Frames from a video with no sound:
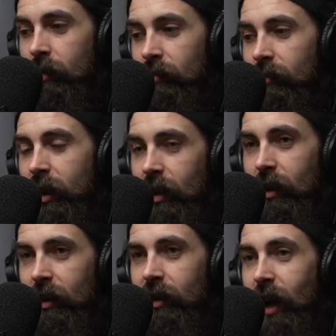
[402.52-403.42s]
you
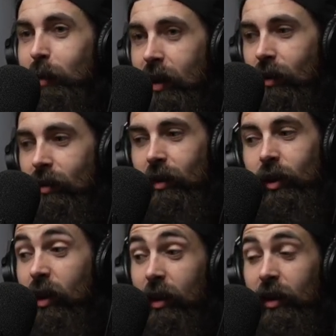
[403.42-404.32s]
know, chemicals. You're
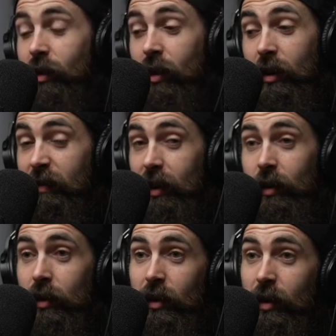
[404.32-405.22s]
not gonna feel
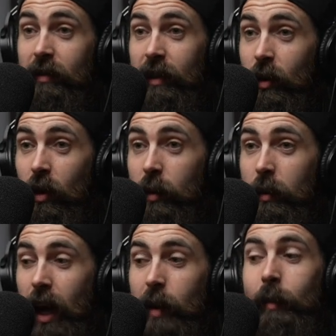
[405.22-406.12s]
good. You're gonna feel
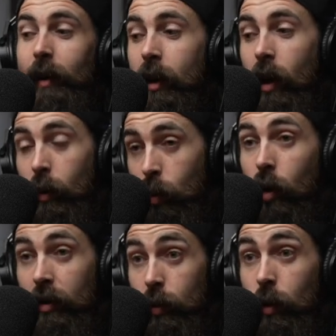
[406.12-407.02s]
horrible. I remember I would
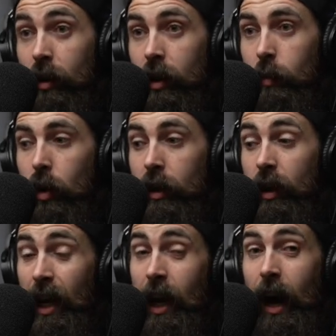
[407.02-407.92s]
walk to work in the morning,
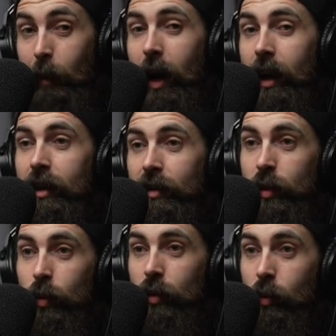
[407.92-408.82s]
and my heels
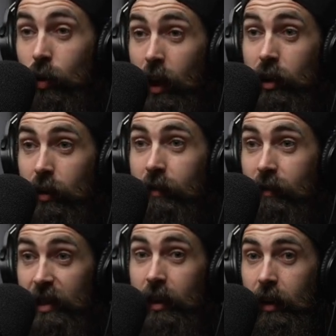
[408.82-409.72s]
would actually
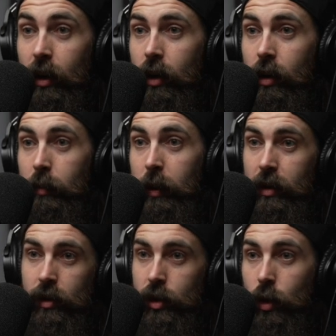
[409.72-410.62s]
physically hurt because
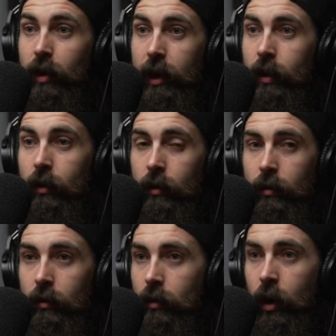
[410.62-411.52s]
there's so little
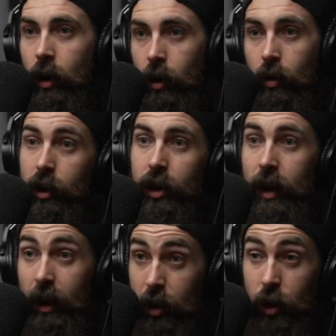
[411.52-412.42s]
cushion
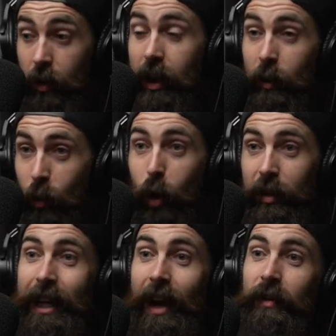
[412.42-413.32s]
there, because you erode
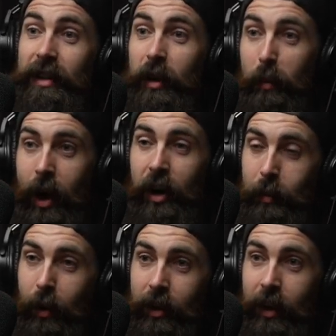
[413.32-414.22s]
in every single part of your
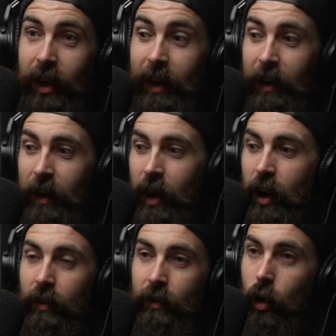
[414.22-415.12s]
body. Oh
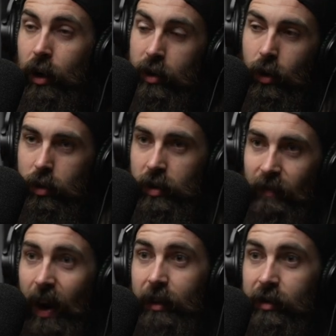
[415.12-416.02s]
my God. It's not just
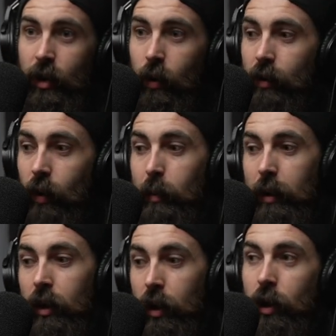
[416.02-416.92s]
fat that's going right, but
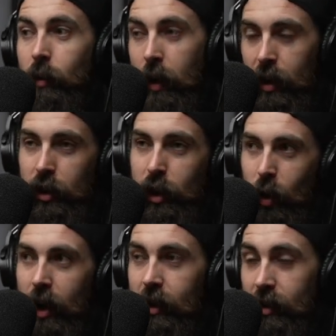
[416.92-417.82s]
because you're
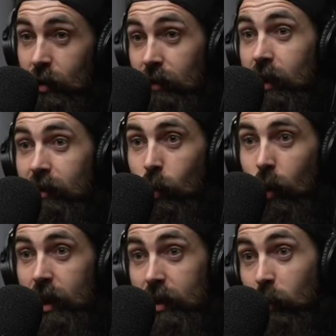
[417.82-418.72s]
training and stuff, you're lifting
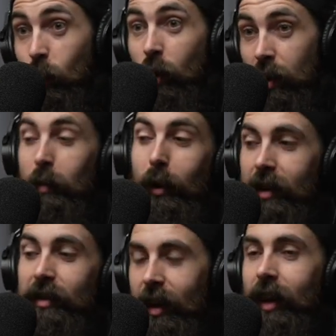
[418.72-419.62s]
weights. Your body
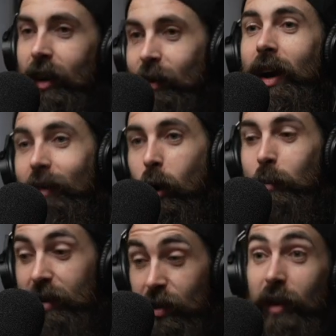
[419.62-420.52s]
is thinking, all right, I've got to
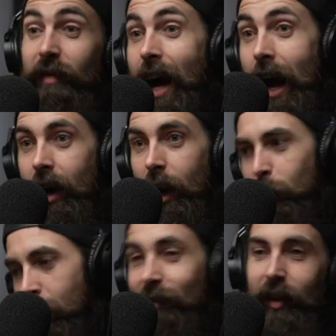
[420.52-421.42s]
preserve that,
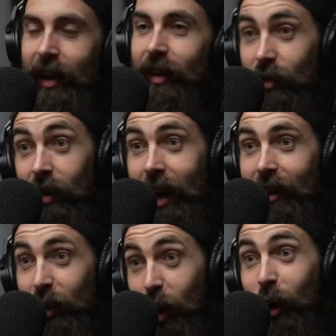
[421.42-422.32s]
but everything else can kind
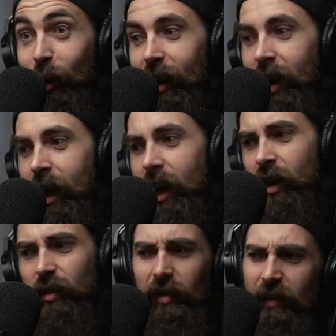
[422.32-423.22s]
of go.
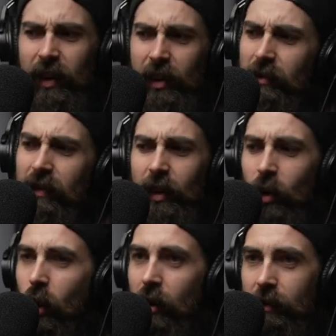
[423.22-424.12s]
So you feel
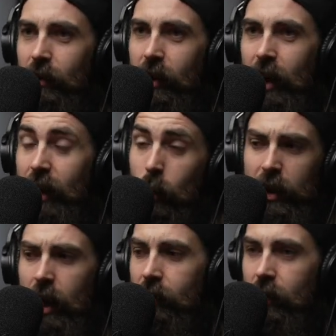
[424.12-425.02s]
awful. I would
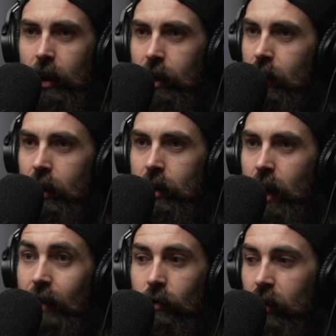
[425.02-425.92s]
never that lean
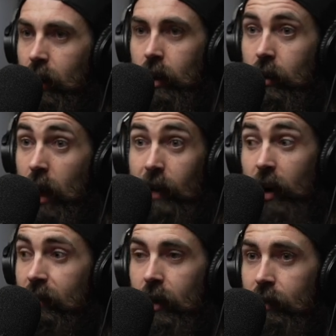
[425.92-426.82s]
ever again,
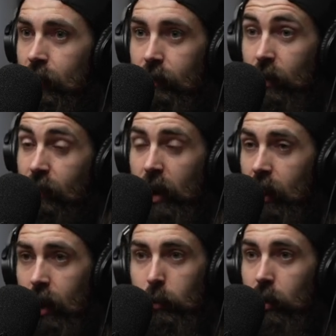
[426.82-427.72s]
ever for any
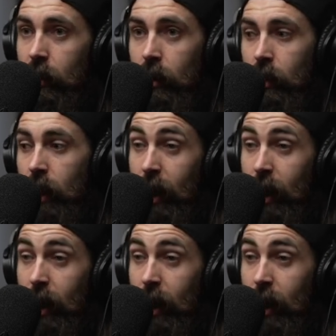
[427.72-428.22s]
kind of money. I